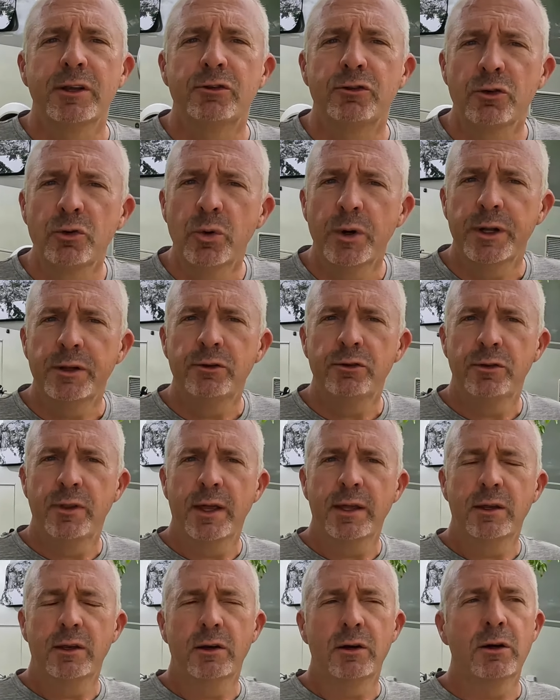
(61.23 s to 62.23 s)
sewage
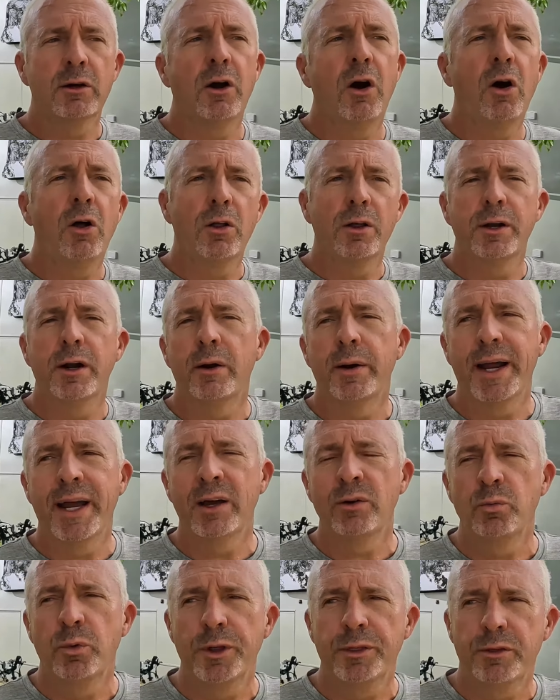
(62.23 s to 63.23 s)
that you're hauling
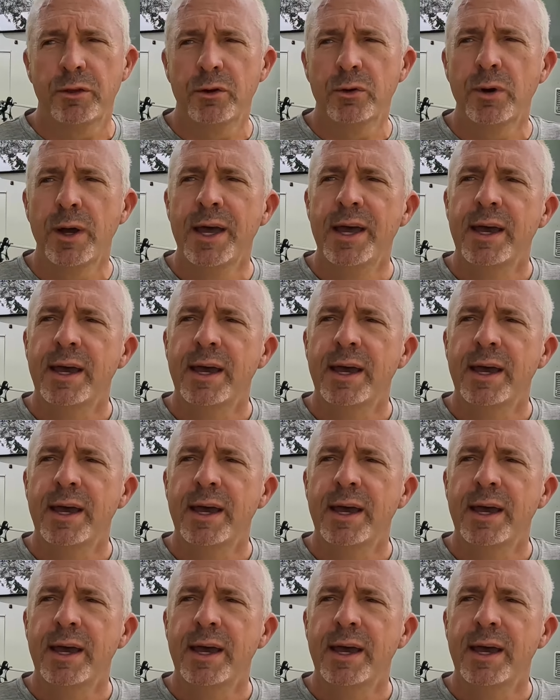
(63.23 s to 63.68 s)
around with you.